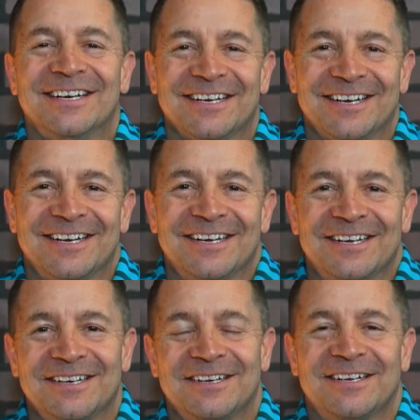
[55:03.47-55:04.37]

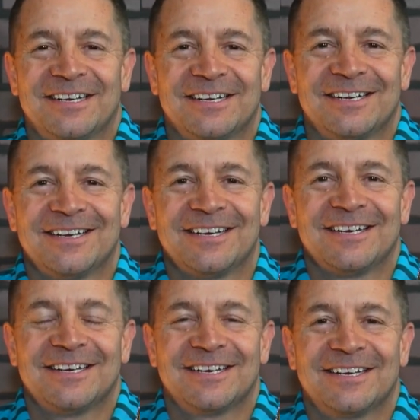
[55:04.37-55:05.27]

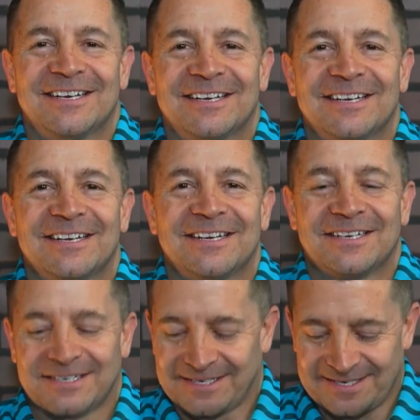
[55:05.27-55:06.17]

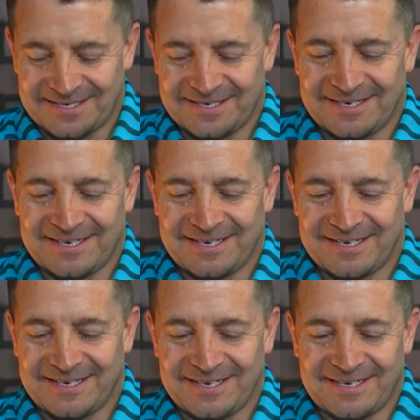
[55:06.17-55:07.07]

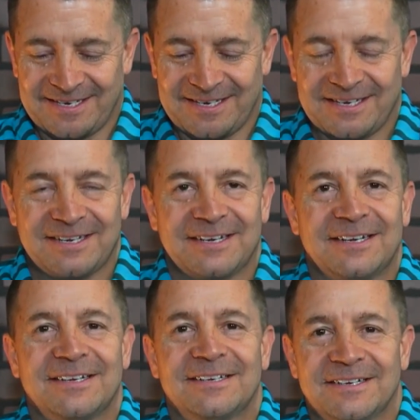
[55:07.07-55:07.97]

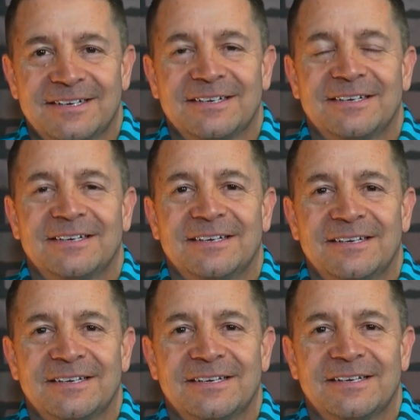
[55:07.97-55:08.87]
This person isn't speaking.